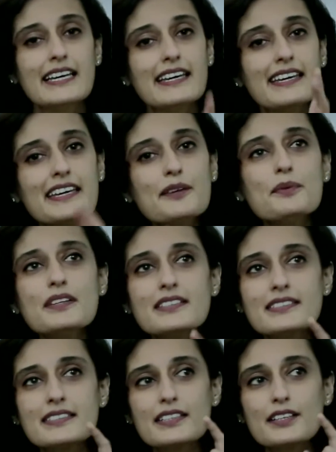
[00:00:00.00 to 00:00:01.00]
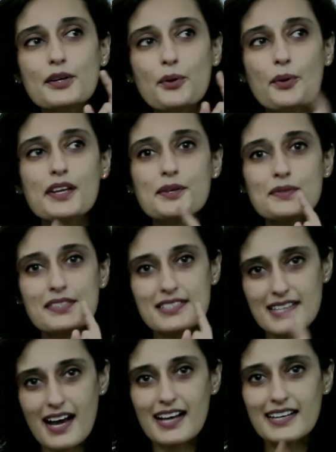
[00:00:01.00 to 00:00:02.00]
He was going to
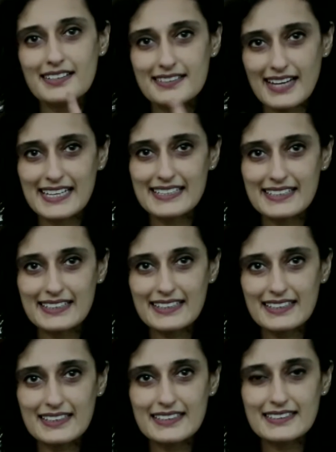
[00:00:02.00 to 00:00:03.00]
start writing